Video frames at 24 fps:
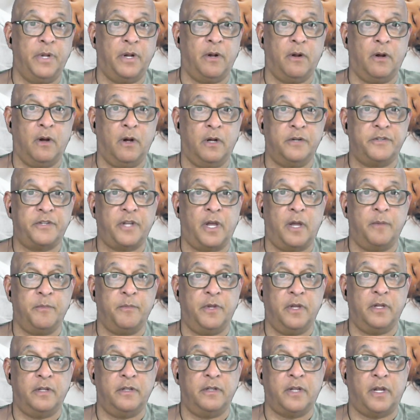hard time
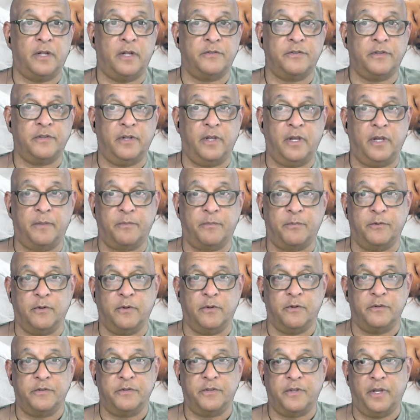getting that sleep,
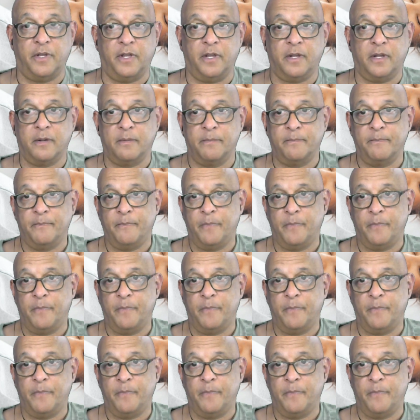don't you think?